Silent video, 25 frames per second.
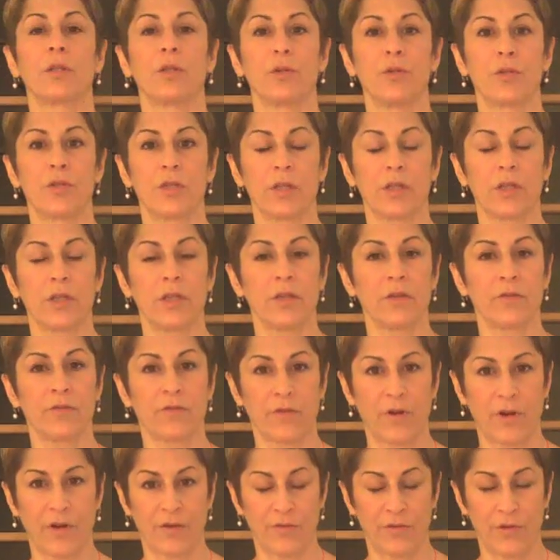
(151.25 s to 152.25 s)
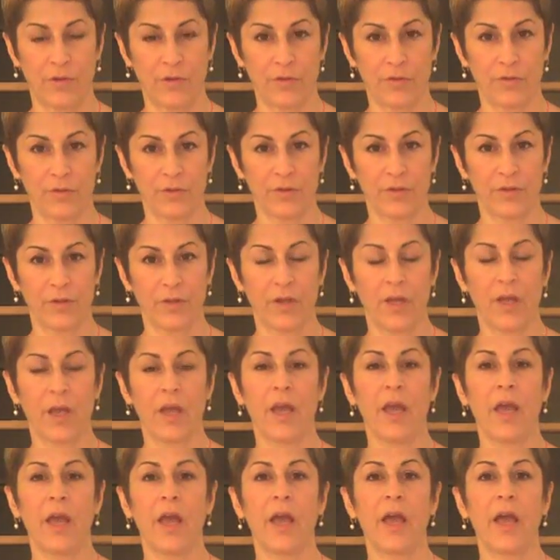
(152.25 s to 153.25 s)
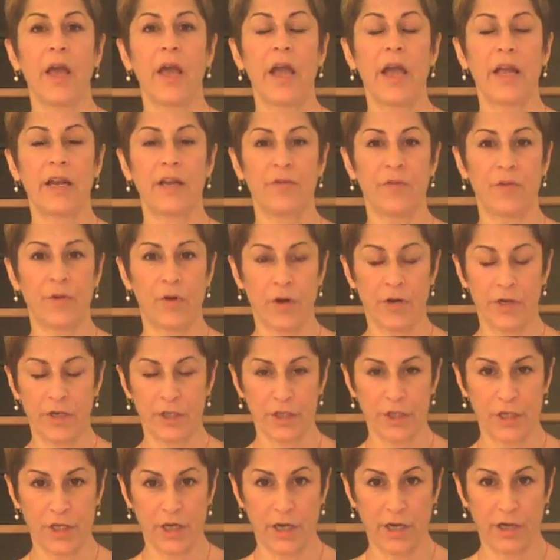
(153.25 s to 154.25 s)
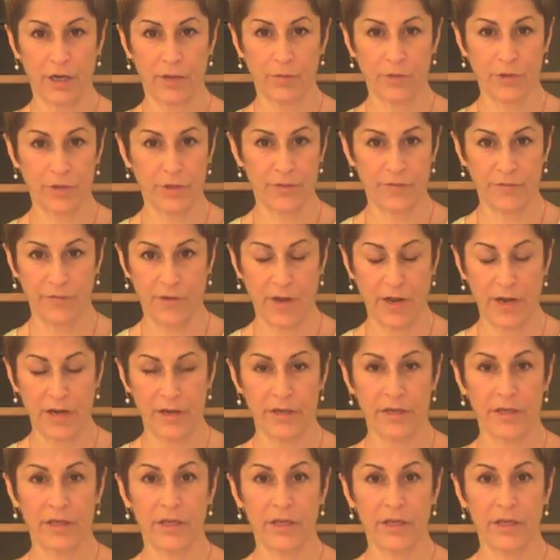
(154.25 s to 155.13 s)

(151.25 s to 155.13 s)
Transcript: loosely in front of you. And if you're on a chair, which is fine,